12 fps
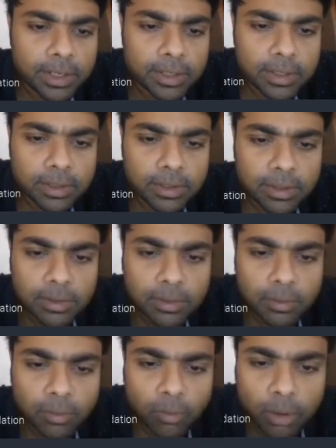And
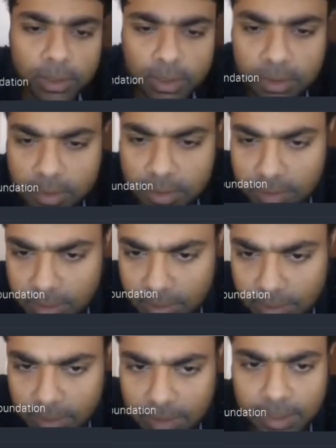what
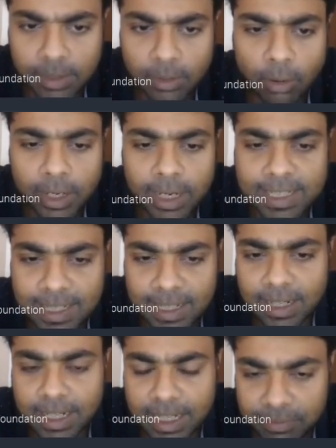is the
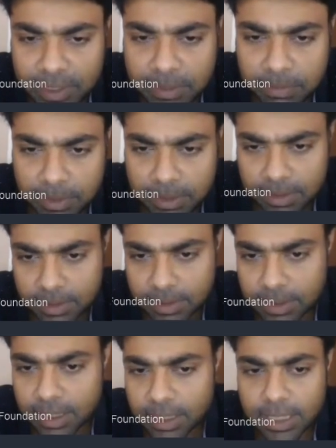non-SLR
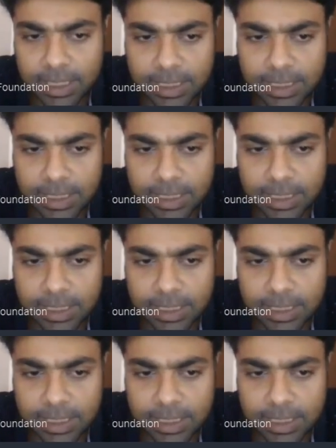investments